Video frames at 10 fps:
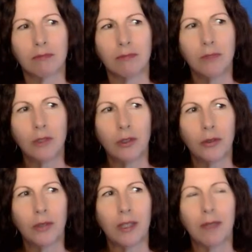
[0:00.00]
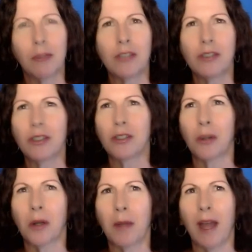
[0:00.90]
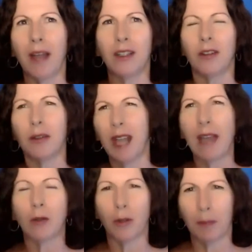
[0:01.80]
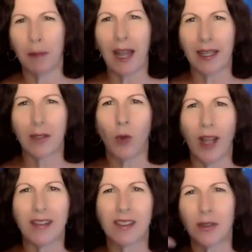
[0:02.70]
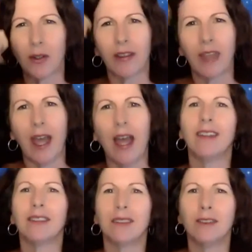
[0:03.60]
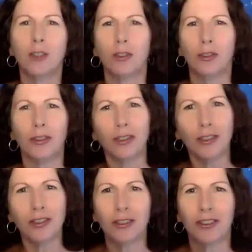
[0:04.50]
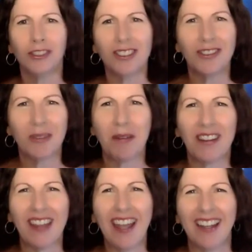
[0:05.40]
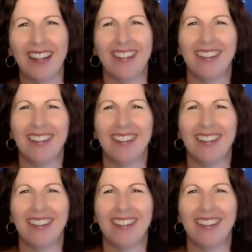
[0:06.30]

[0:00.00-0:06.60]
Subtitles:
we used to talk about, we had all the plug-in ones and all of that. Remember that?